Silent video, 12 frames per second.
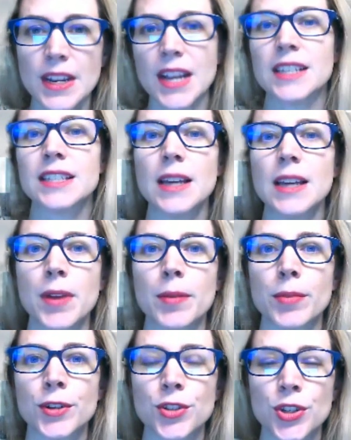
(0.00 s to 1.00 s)
Step
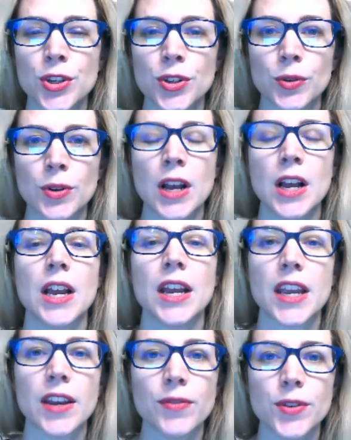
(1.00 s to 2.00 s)
number two,
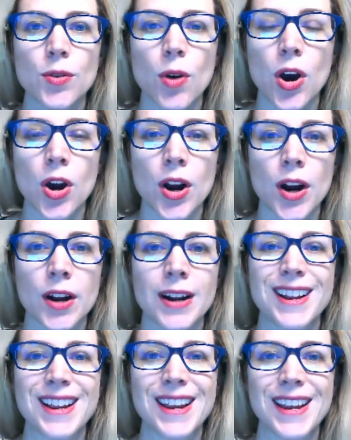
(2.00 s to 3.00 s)
if you are
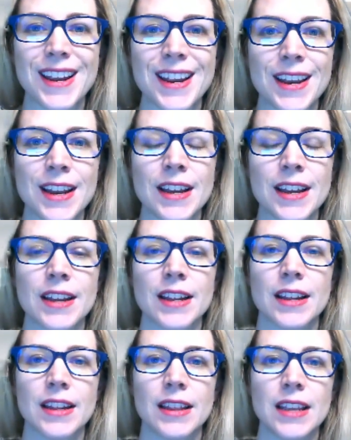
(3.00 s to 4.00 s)
in
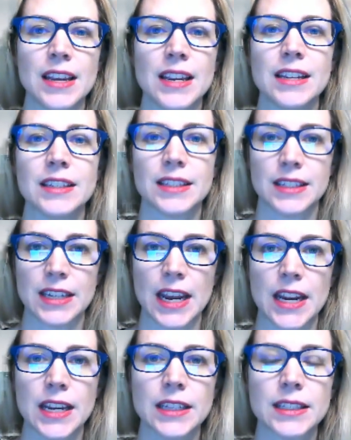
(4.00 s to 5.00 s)
the
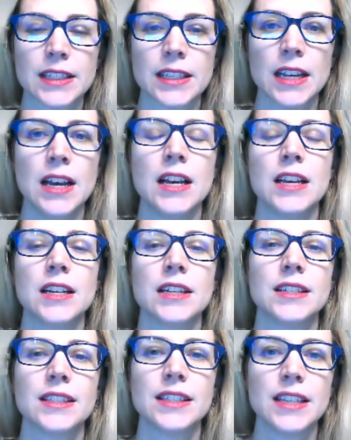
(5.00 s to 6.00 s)
States,
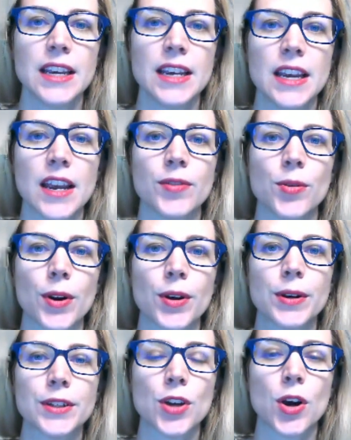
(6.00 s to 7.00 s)
see if you are
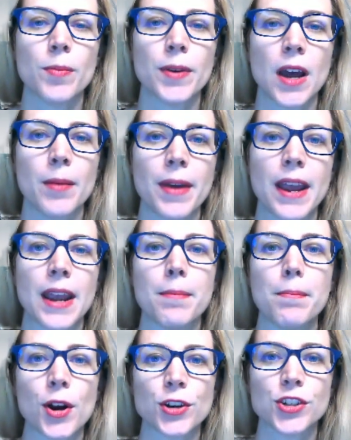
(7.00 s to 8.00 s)
going to open up a
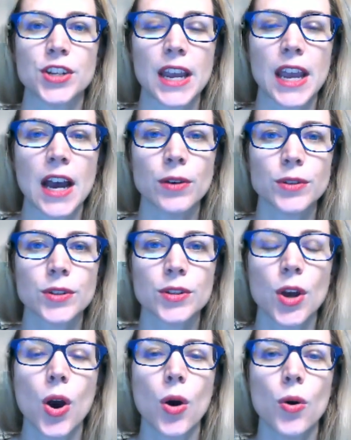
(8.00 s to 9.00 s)
margin account
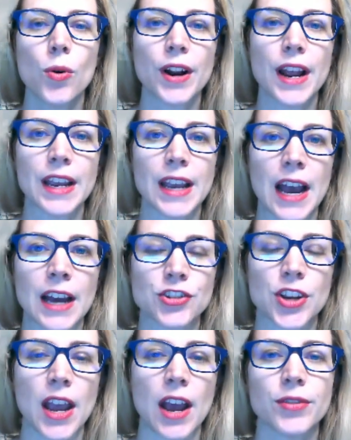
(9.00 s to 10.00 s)
or a cash
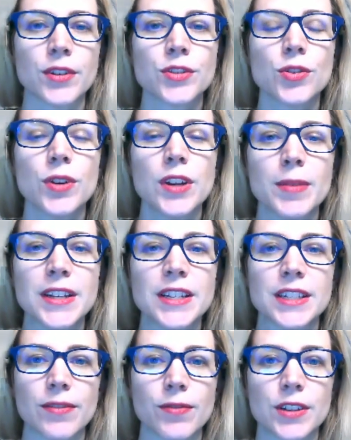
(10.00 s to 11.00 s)
account. There's going to be
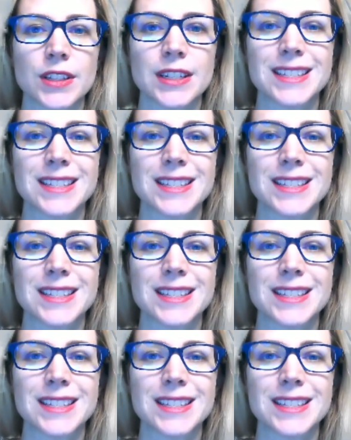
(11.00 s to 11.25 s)
differences